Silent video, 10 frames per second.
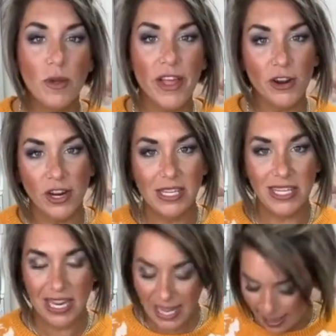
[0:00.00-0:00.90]
This is one
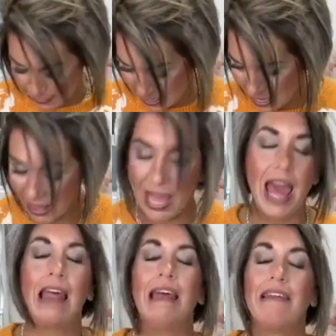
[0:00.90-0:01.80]
that Christine kept
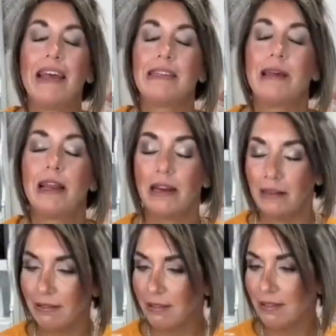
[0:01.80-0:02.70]
saying, like, I love that
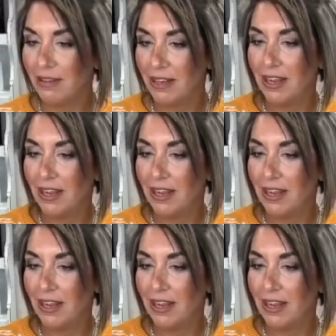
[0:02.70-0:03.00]
sweater.